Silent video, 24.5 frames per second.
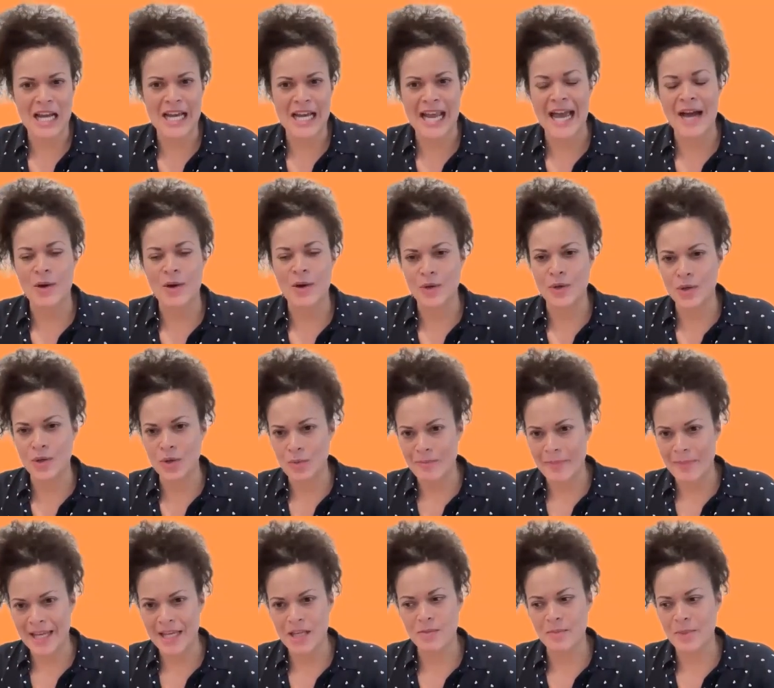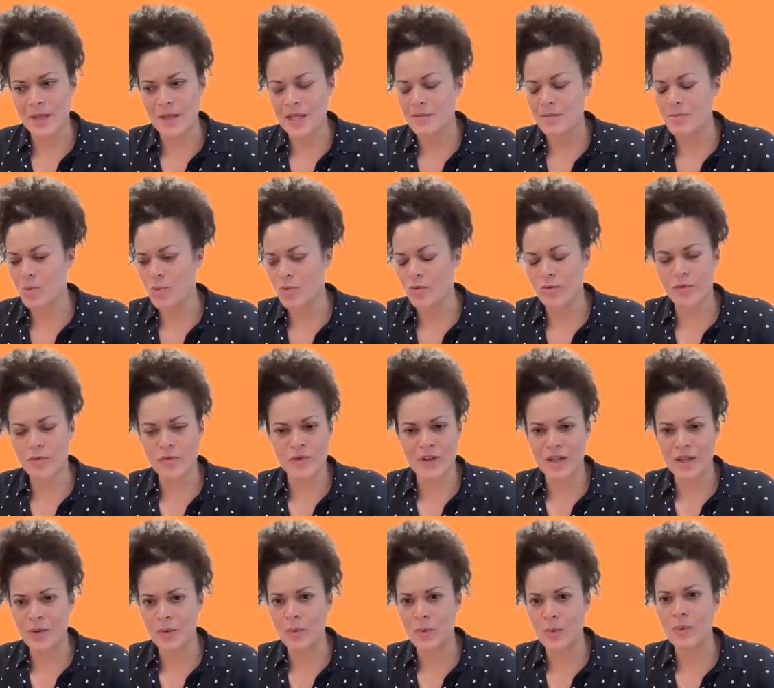Like, how do you make people
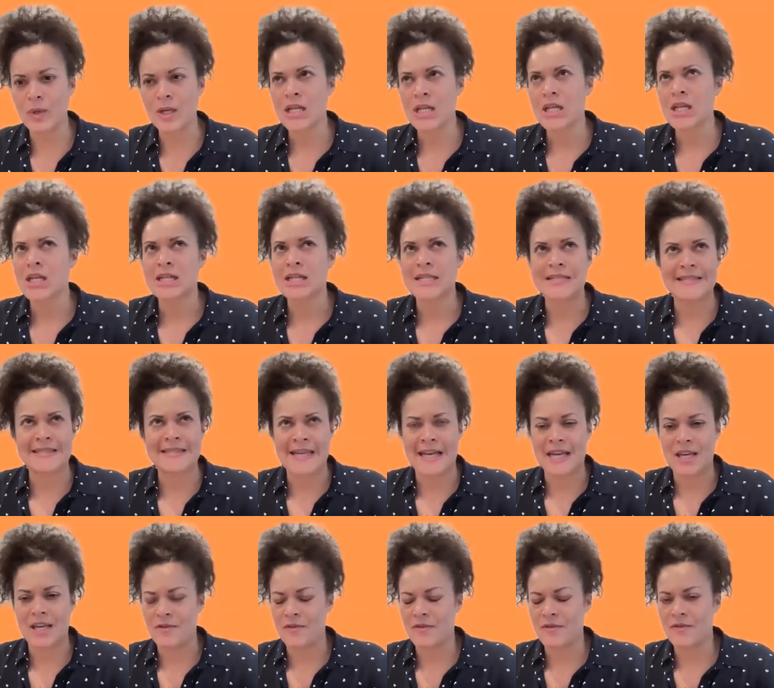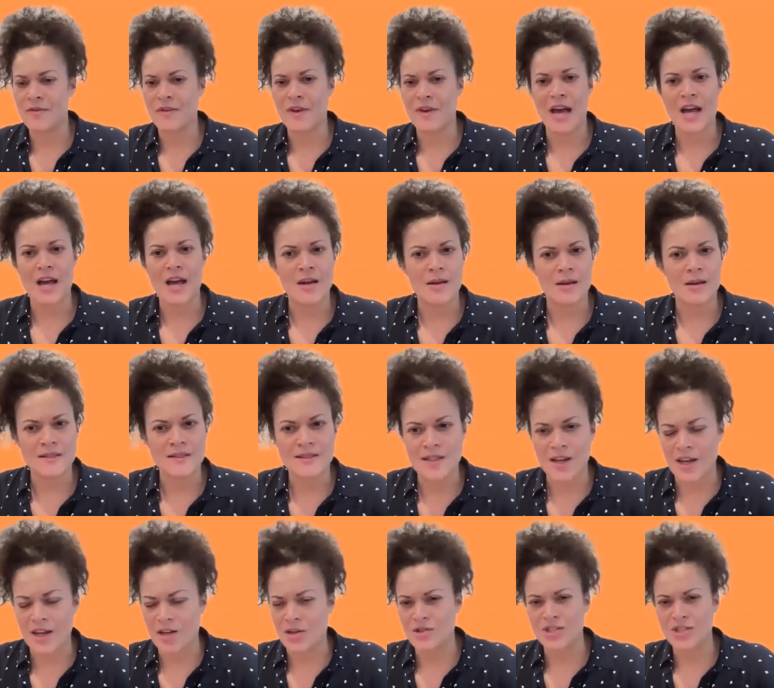feel safe,
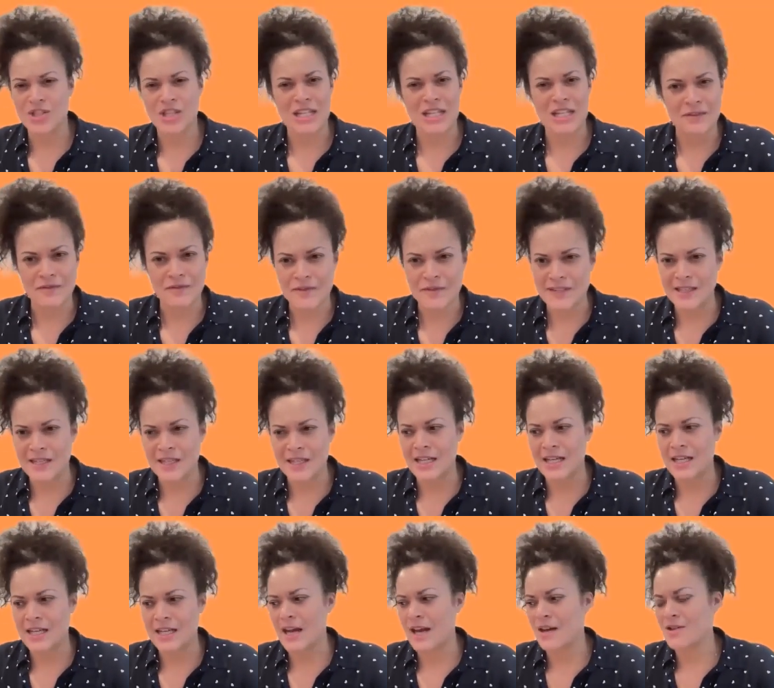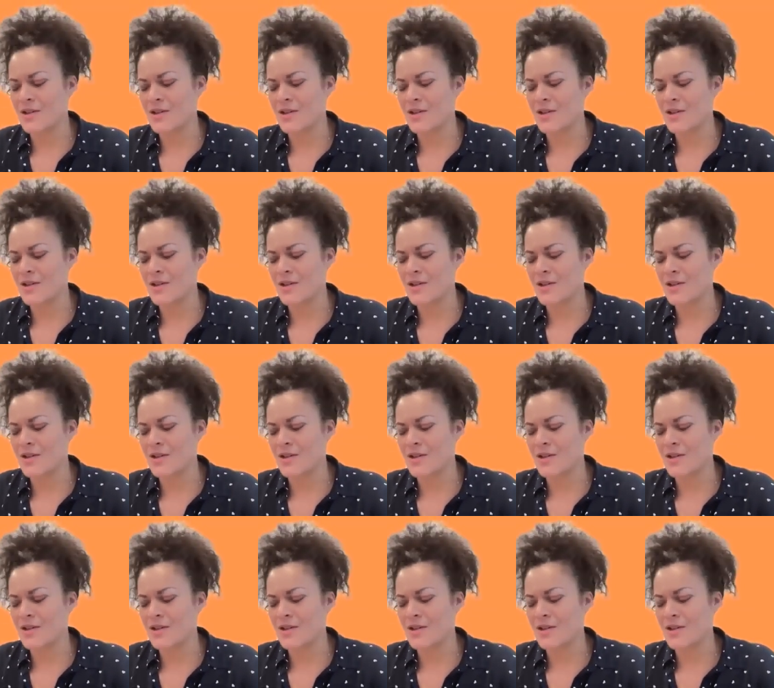psychologically, physically?